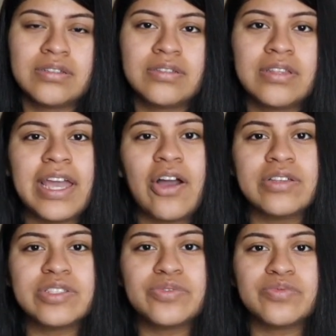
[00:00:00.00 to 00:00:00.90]
they
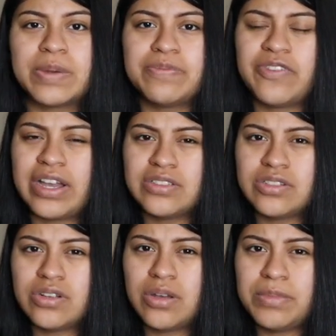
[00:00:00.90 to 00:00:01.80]
also rip
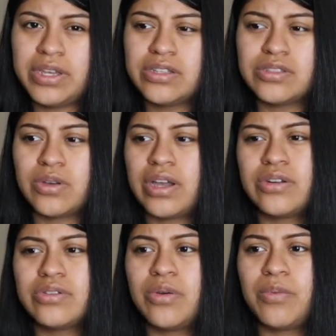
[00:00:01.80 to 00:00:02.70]
faster on me, so I
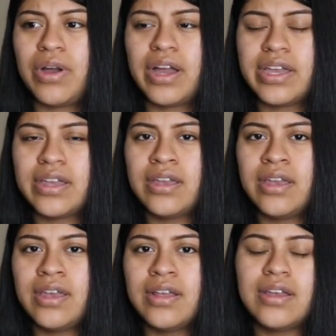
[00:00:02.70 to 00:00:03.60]
don't know why
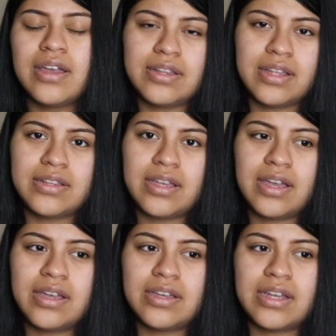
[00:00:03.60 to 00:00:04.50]
it did
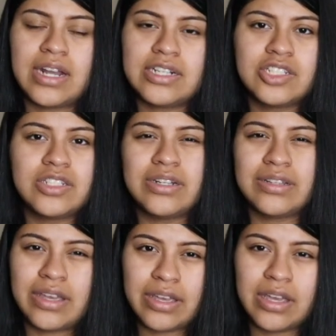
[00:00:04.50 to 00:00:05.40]
that, and I just didn't
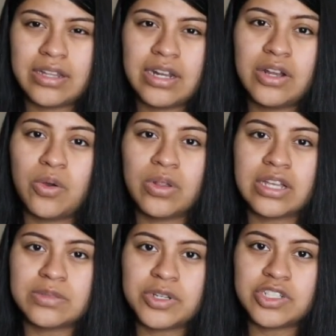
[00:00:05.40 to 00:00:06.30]
like it. It didn't hold
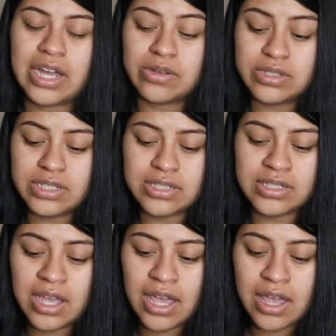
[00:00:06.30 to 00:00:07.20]
as much
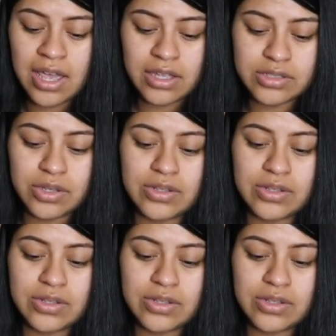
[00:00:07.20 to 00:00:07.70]
ounces. So